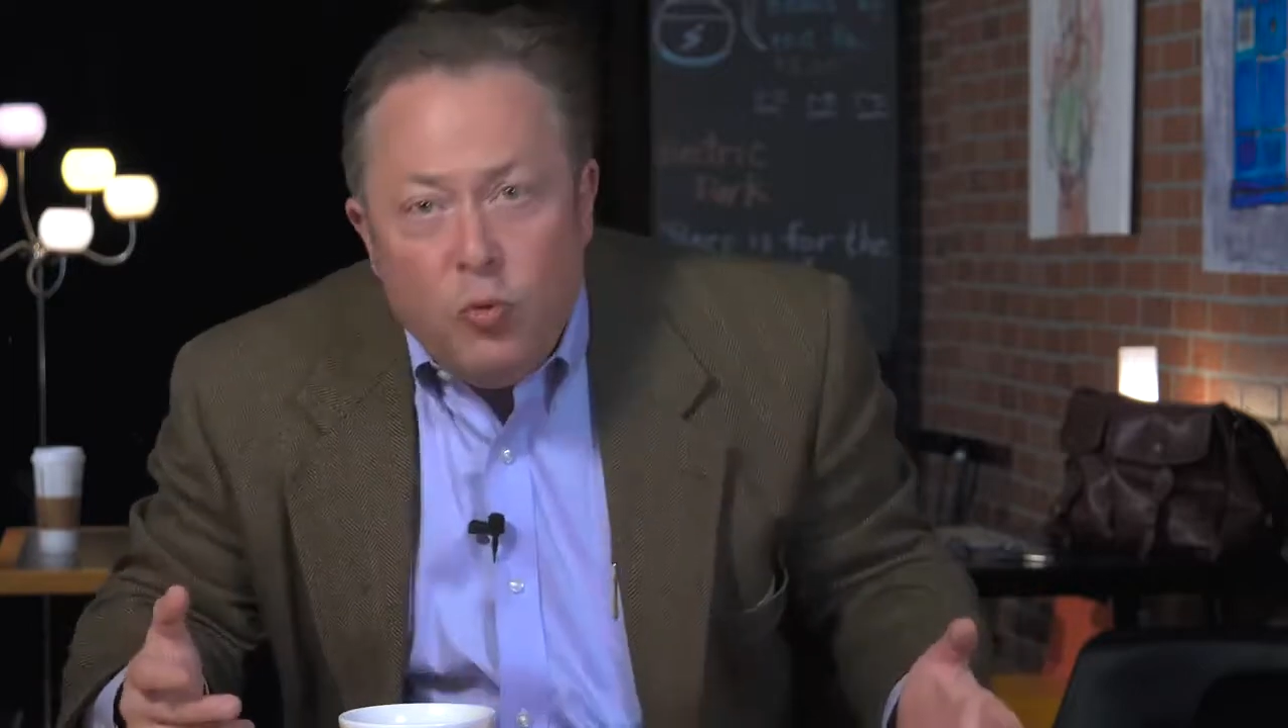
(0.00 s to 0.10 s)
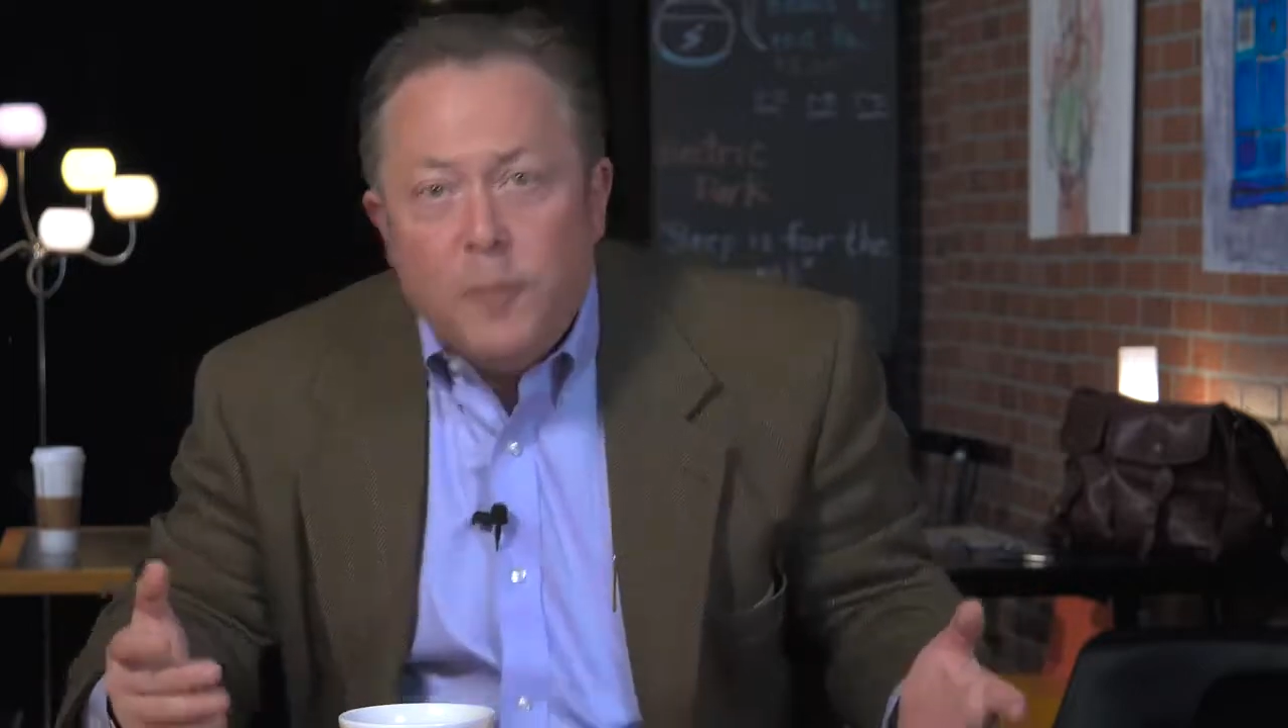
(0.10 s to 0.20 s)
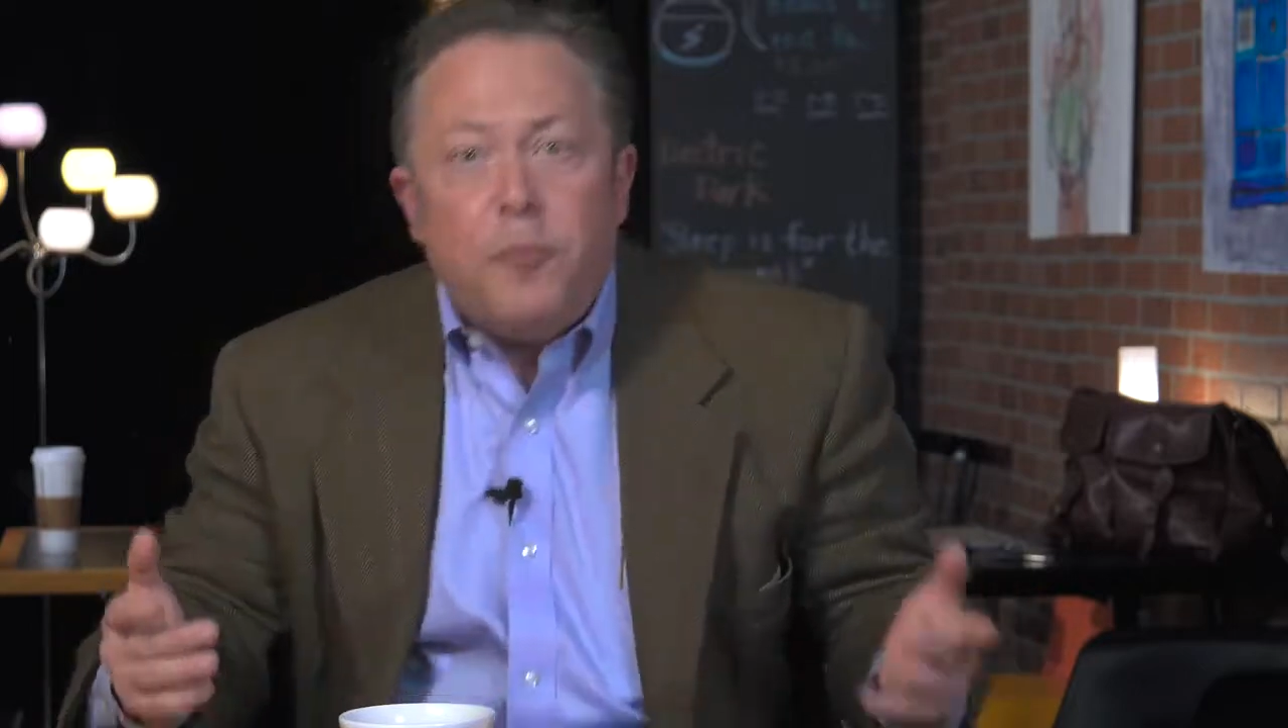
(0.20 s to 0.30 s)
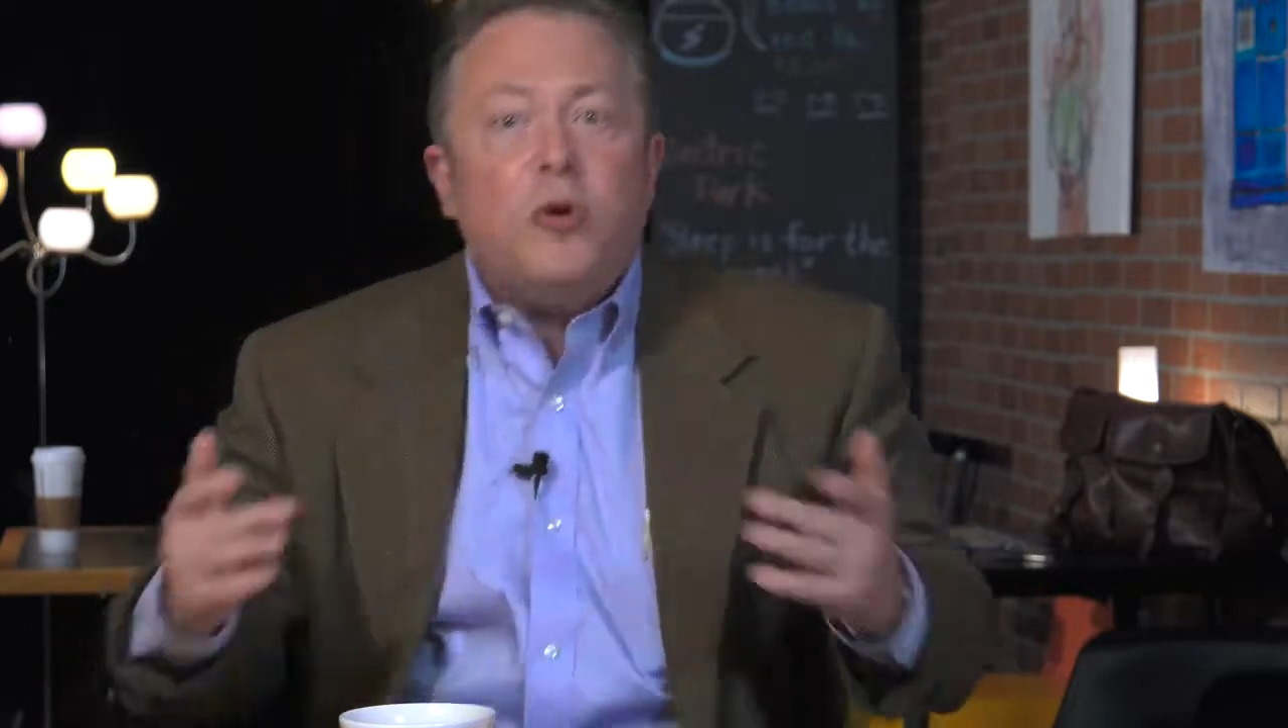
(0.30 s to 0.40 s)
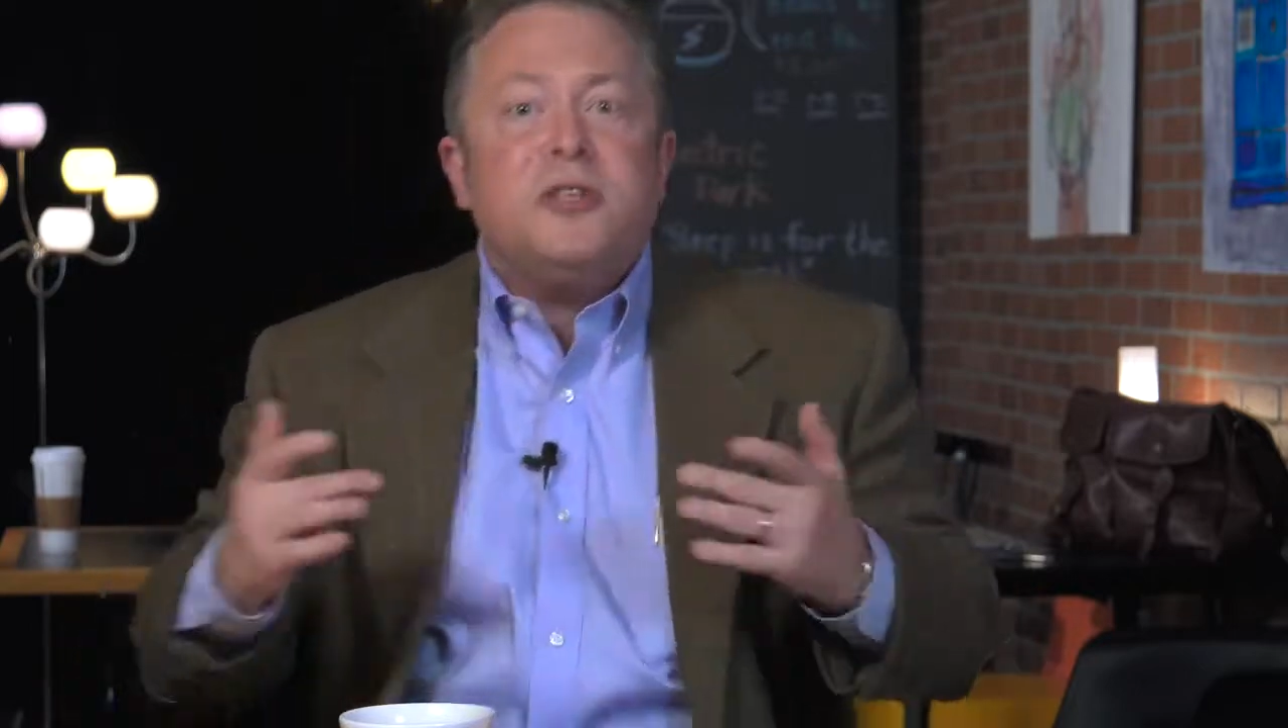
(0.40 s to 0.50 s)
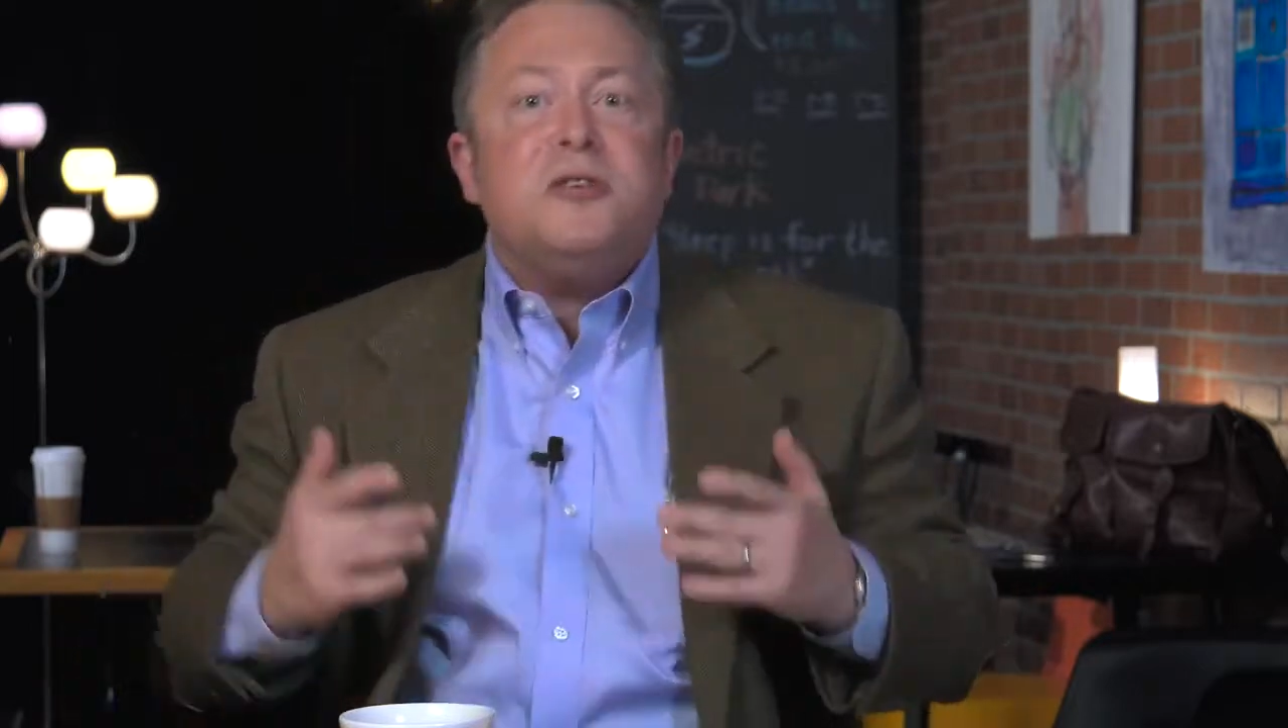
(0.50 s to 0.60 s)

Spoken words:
report